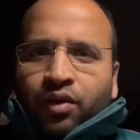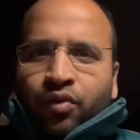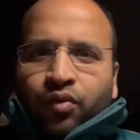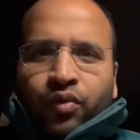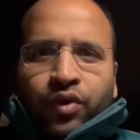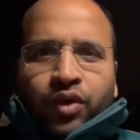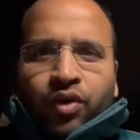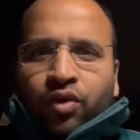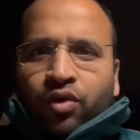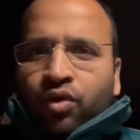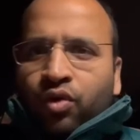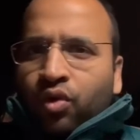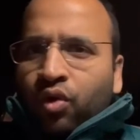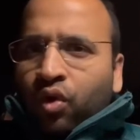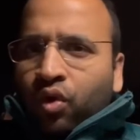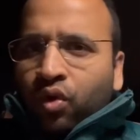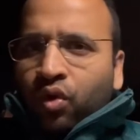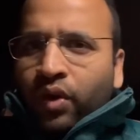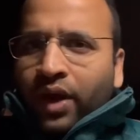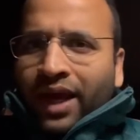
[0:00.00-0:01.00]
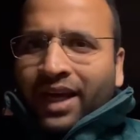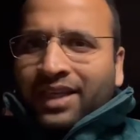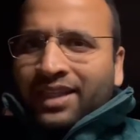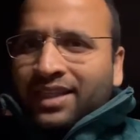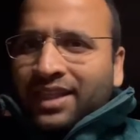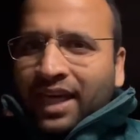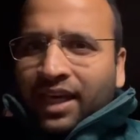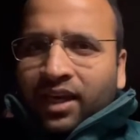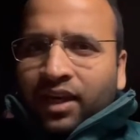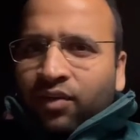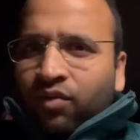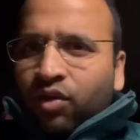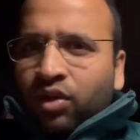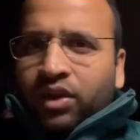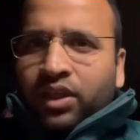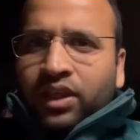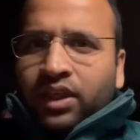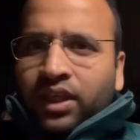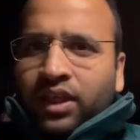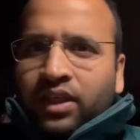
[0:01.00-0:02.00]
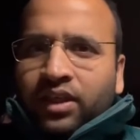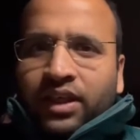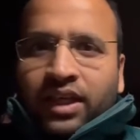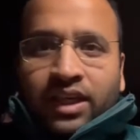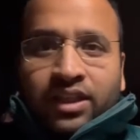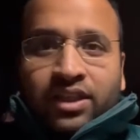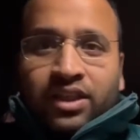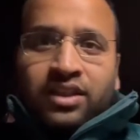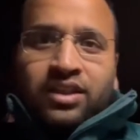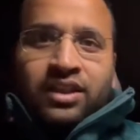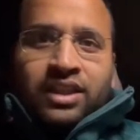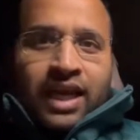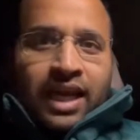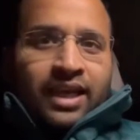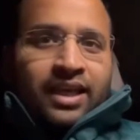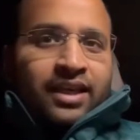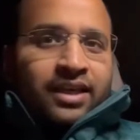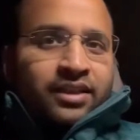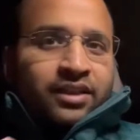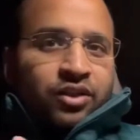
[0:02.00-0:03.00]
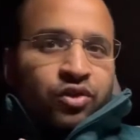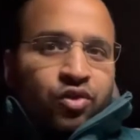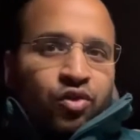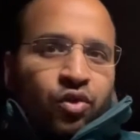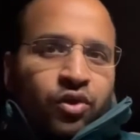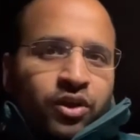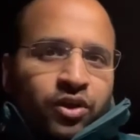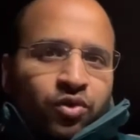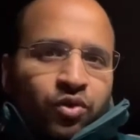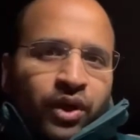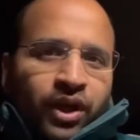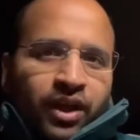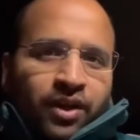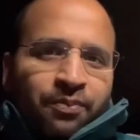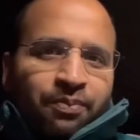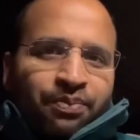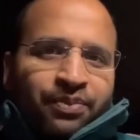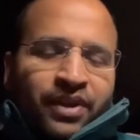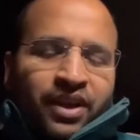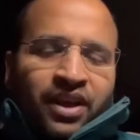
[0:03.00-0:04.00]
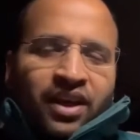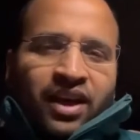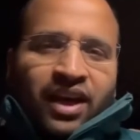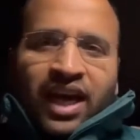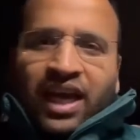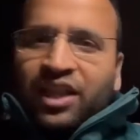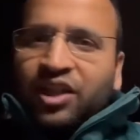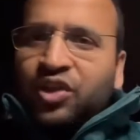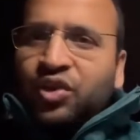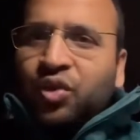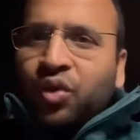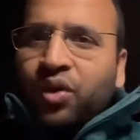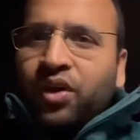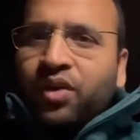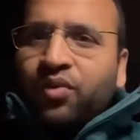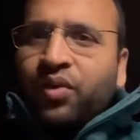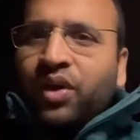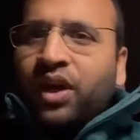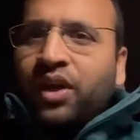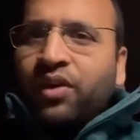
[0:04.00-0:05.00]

we don't know exactly what they need. They are just telling us a story today. And the story will